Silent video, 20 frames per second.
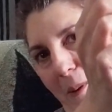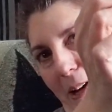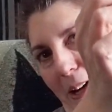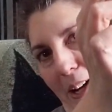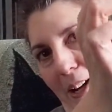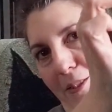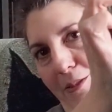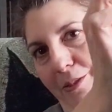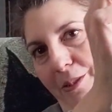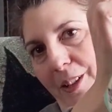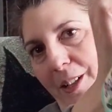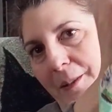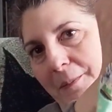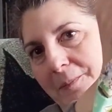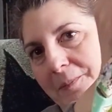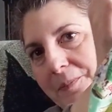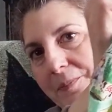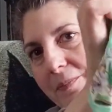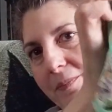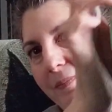off.
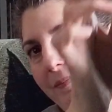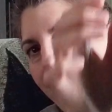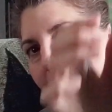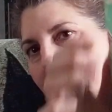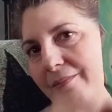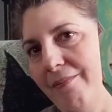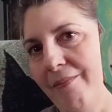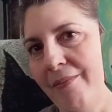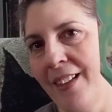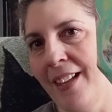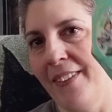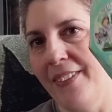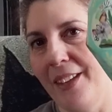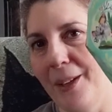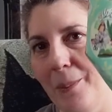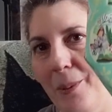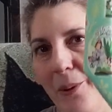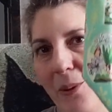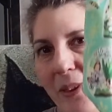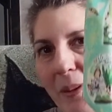They're
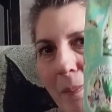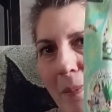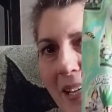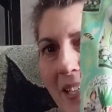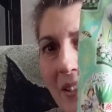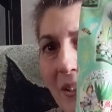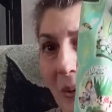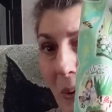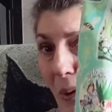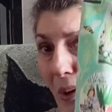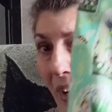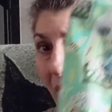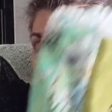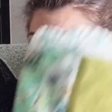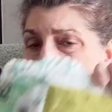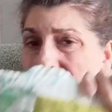both in my store.